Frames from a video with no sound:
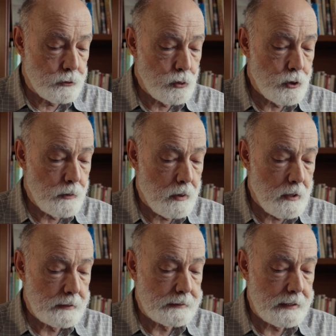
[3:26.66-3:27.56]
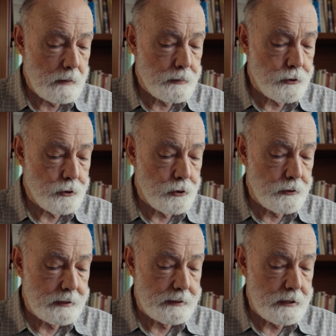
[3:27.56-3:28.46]
do your part to help ensure
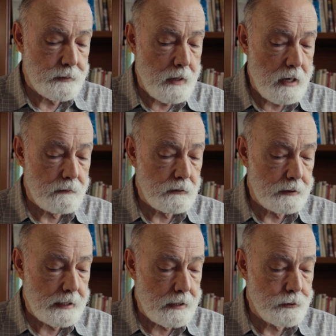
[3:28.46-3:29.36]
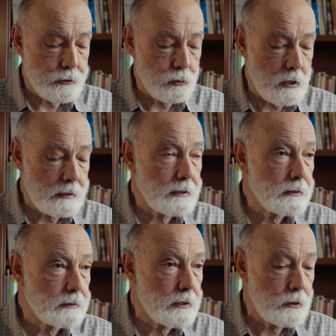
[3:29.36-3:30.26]
that these powerful accounts do not
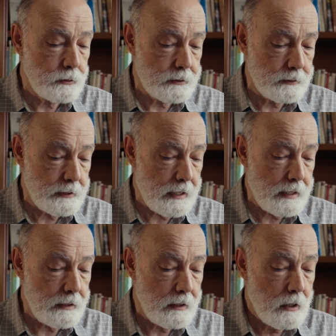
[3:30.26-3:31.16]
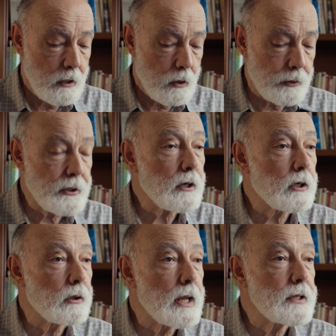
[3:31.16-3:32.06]
continue to die with our
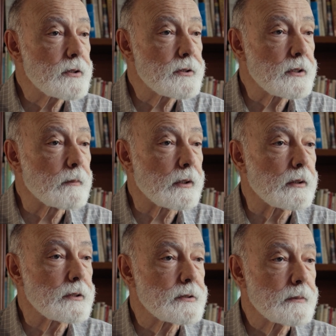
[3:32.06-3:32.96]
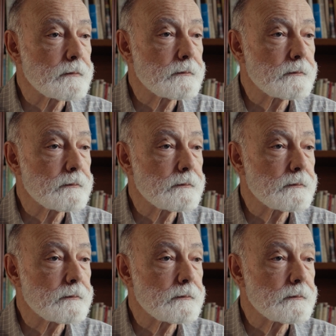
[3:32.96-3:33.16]
courageous immigrants.